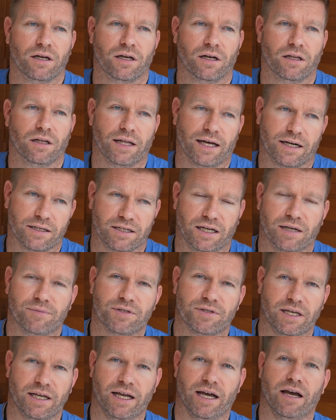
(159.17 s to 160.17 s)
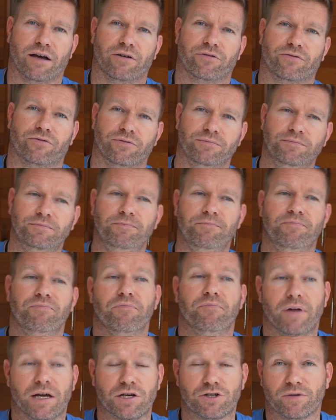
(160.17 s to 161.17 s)
A lot of times they have
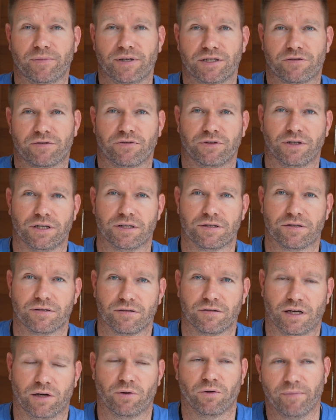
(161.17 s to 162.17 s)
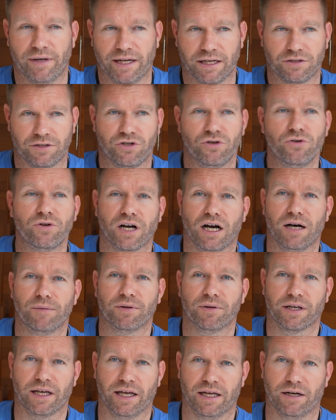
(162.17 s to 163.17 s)
measurements for this. I don't want to make it too
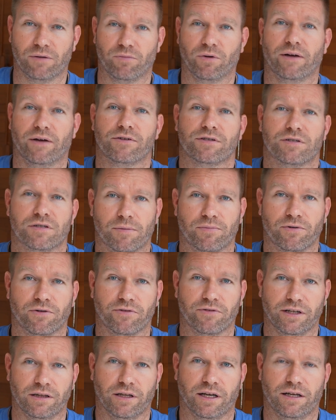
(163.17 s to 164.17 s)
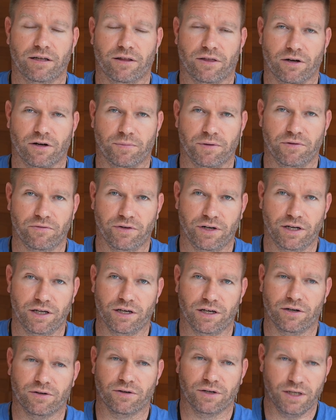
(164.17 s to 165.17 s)
complicated. We'll have a separate red light therapy
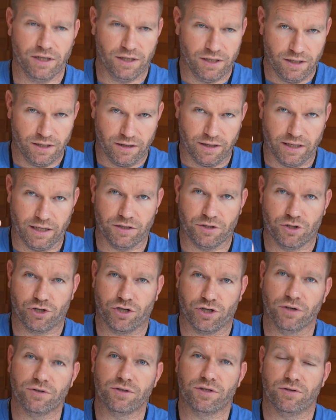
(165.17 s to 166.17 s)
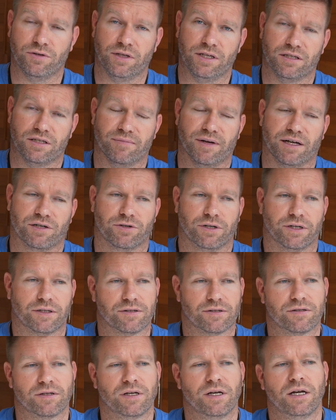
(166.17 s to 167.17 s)
video that shows you these
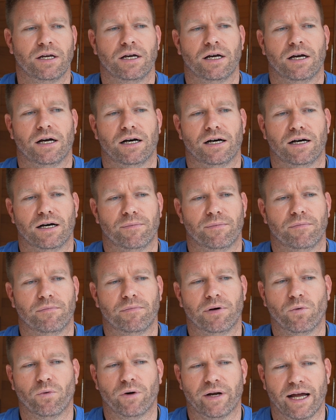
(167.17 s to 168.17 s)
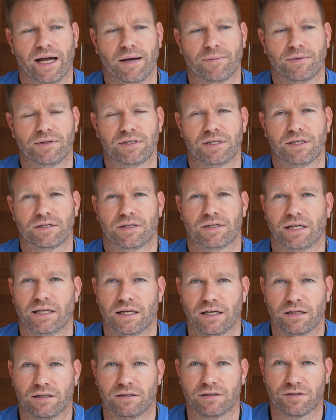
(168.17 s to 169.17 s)
metrics. Um, but what happens is they
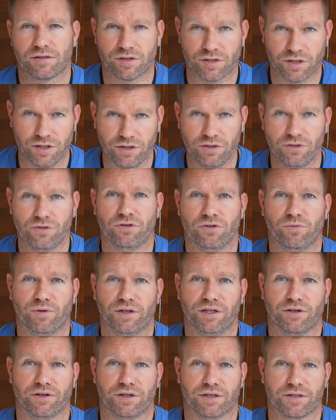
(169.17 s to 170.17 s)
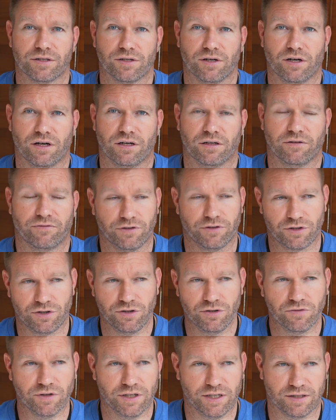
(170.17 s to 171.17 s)
get skewed when you're in a sauna for
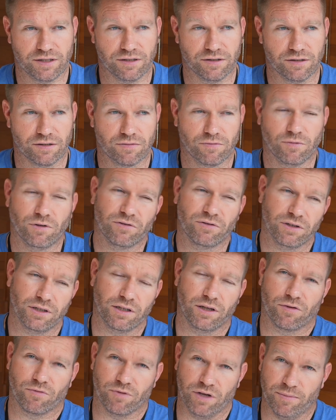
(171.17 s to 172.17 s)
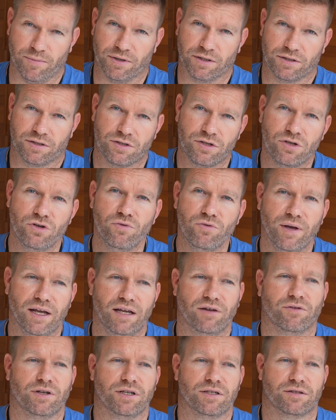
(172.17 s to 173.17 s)
two reasons. Well, really three, but it's two
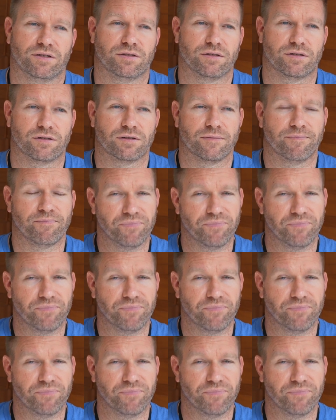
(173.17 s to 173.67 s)
main reasons.